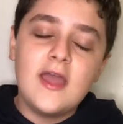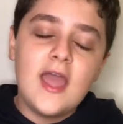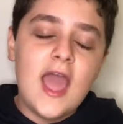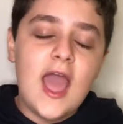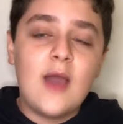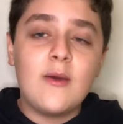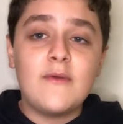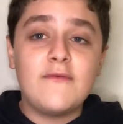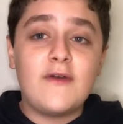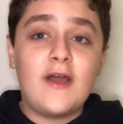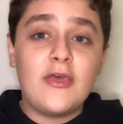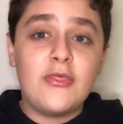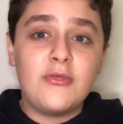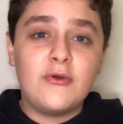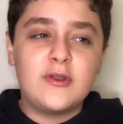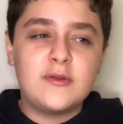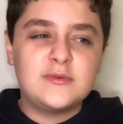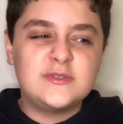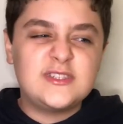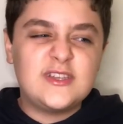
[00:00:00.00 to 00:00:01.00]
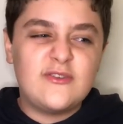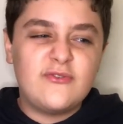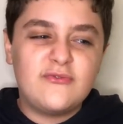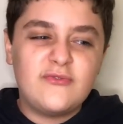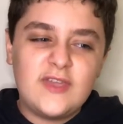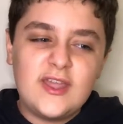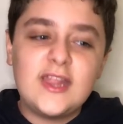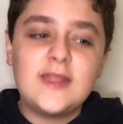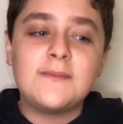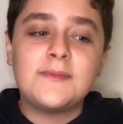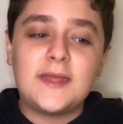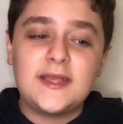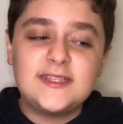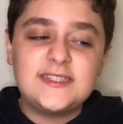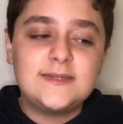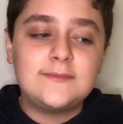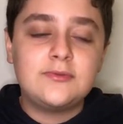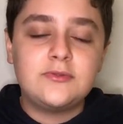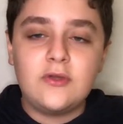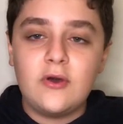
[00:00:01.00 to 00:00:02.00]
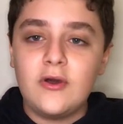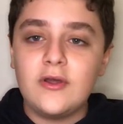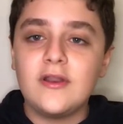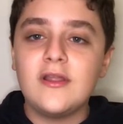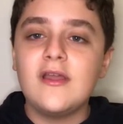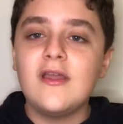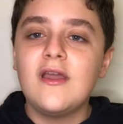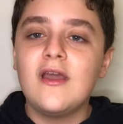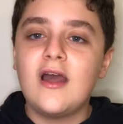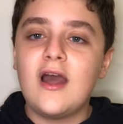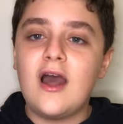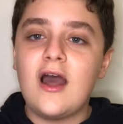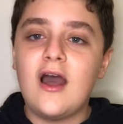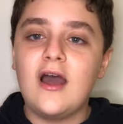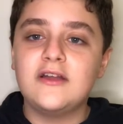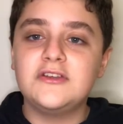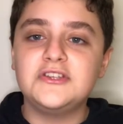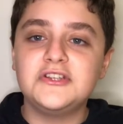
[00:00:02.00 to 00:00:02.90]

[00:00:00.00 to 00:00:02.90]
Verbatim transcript: However, I thought it was a fairly basic plot, uh, you